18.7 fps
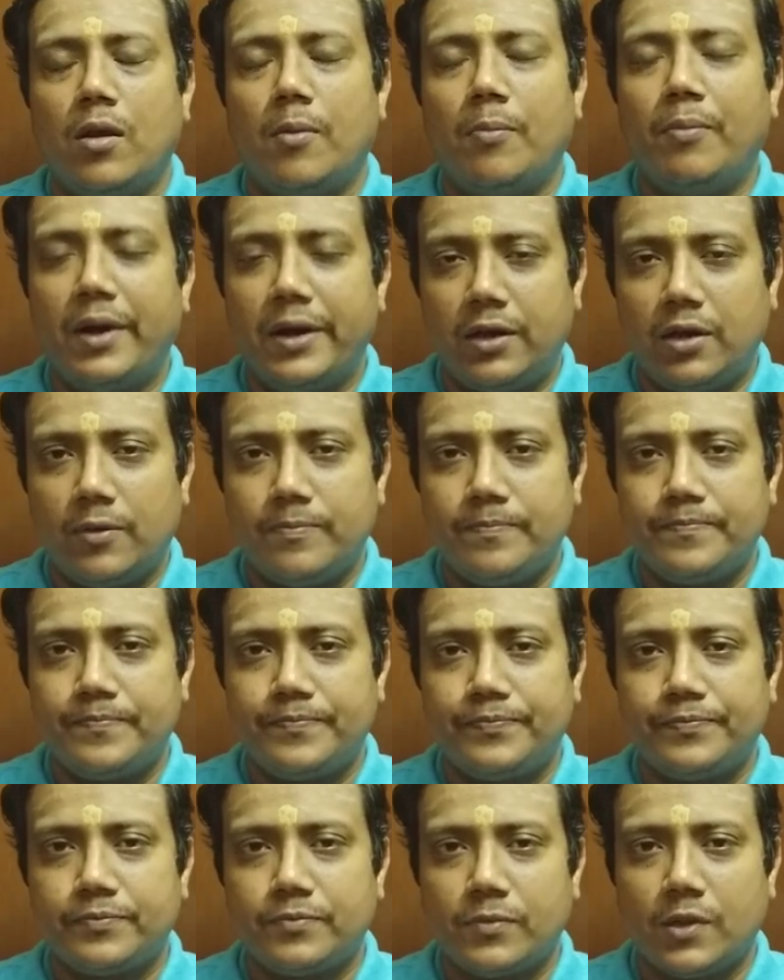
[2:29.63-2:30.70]
But
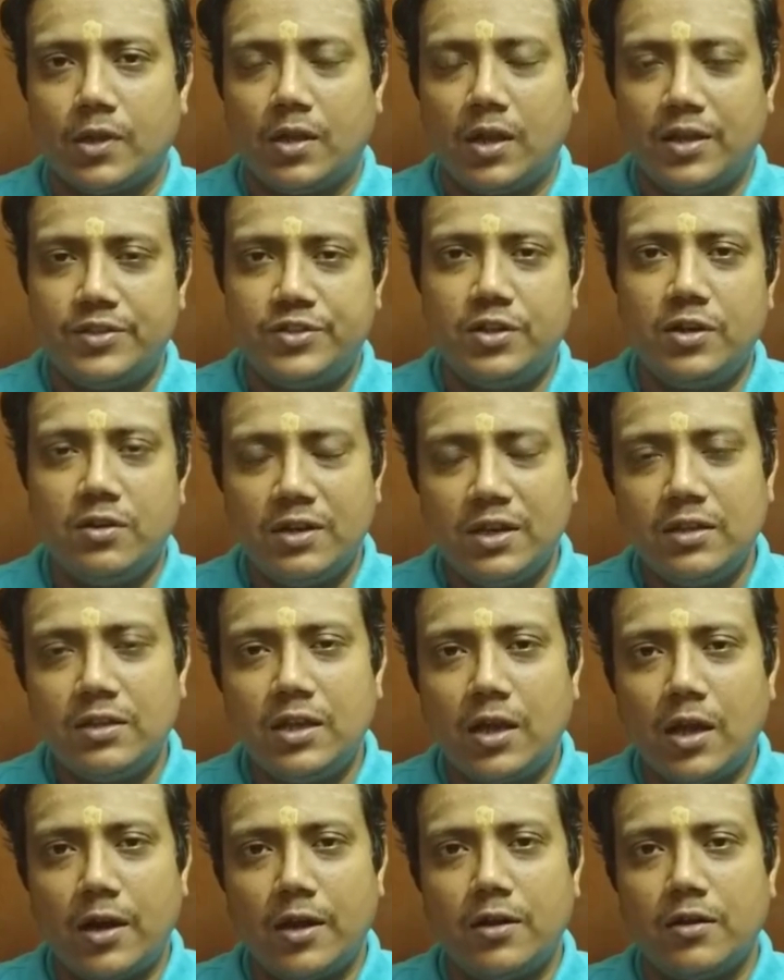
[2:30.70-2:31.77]
considering the
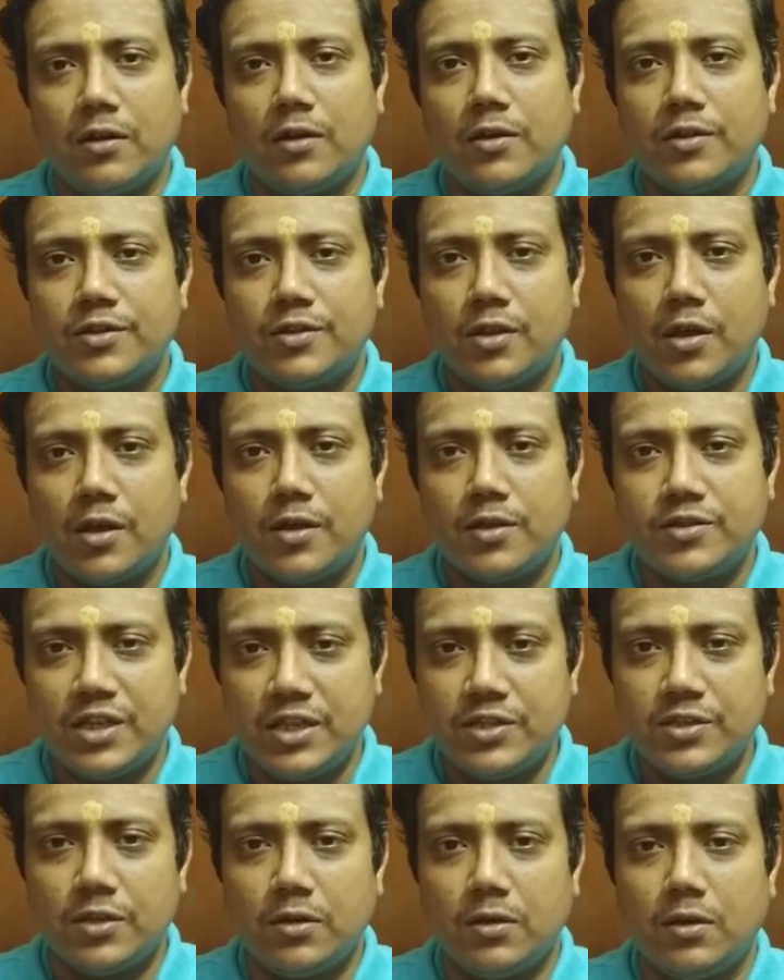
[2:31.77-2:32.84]
current
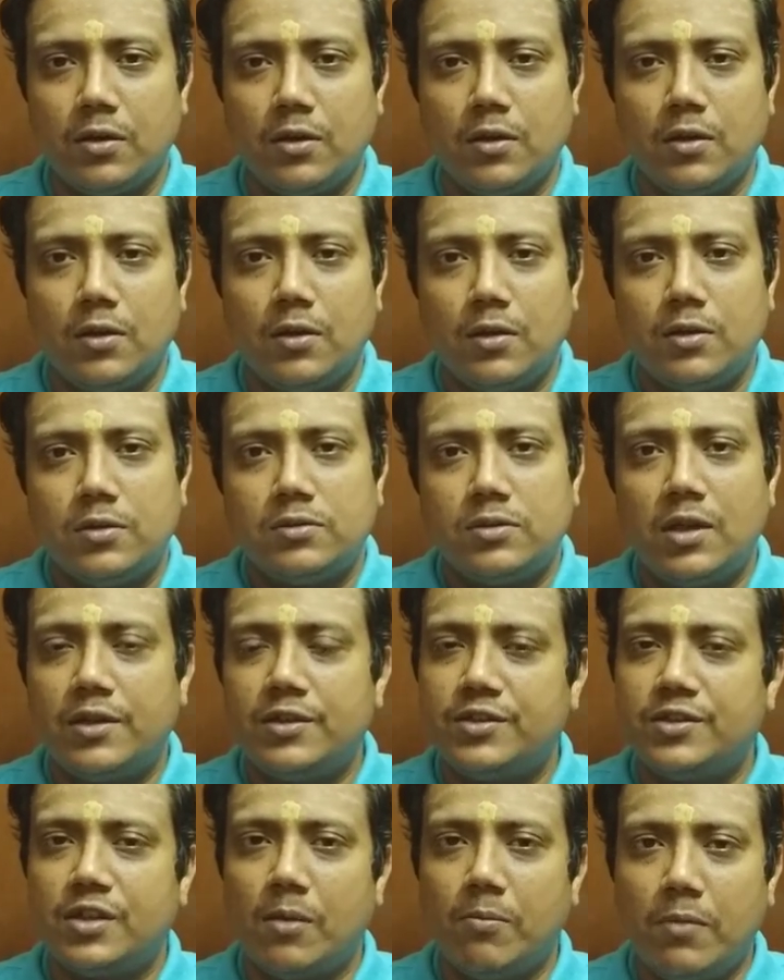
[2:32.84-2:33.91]
season, that is
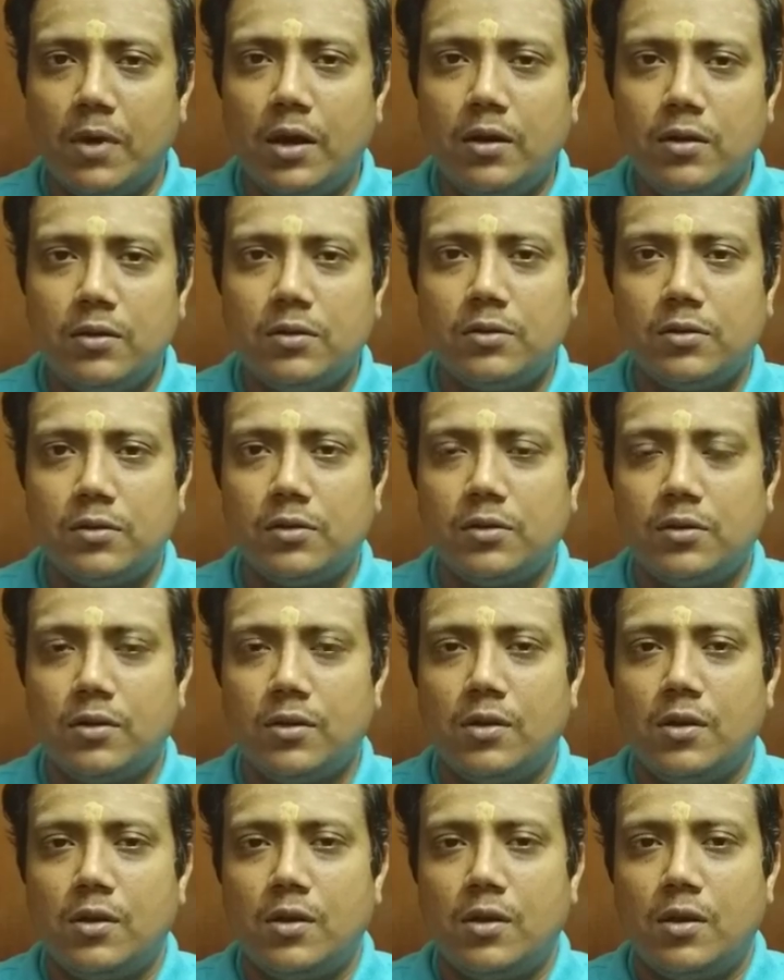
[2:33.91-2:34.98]
summer,
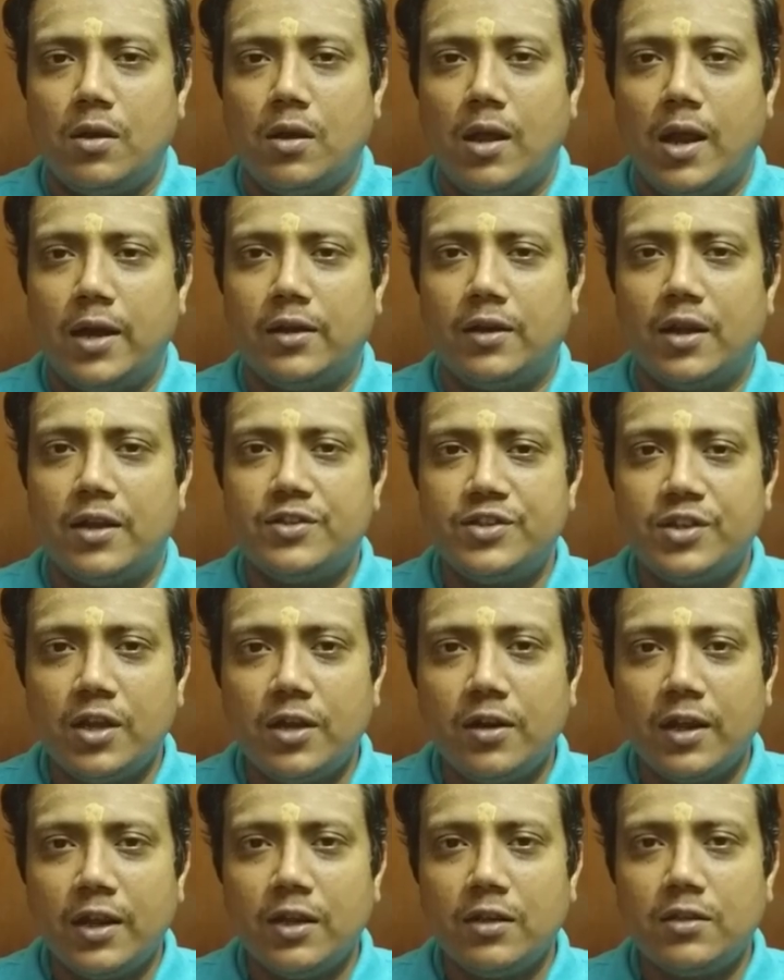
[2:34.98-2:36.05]
and
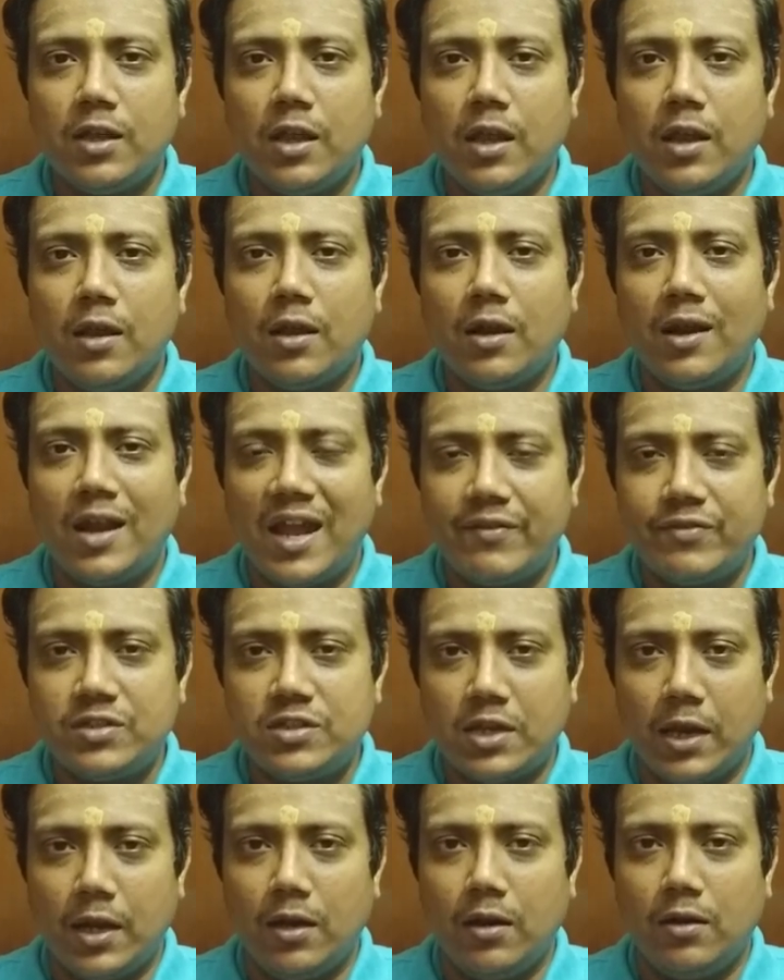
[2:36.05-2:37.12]
considering the
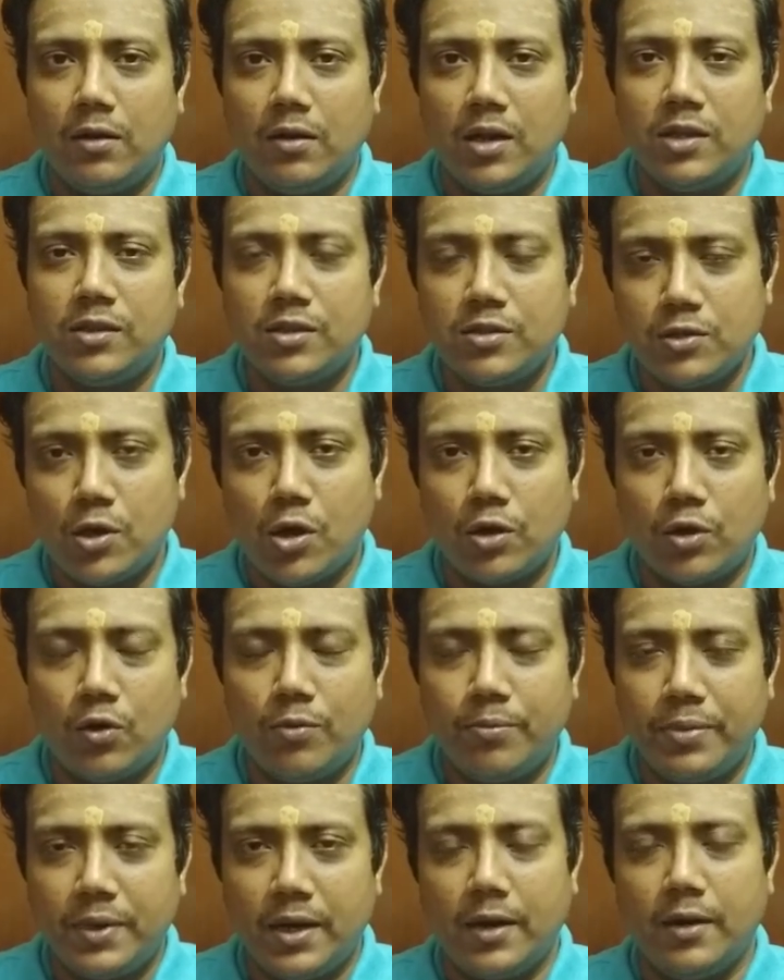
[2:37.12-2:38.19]
lifestyle in this
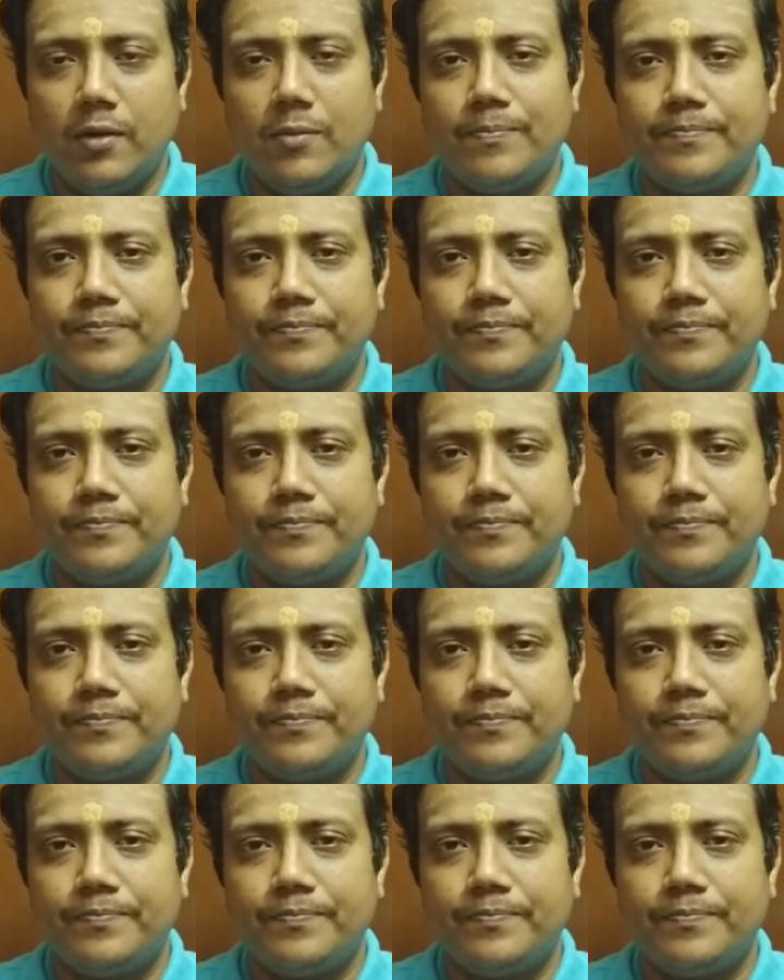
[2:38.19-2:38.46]
lockdown period,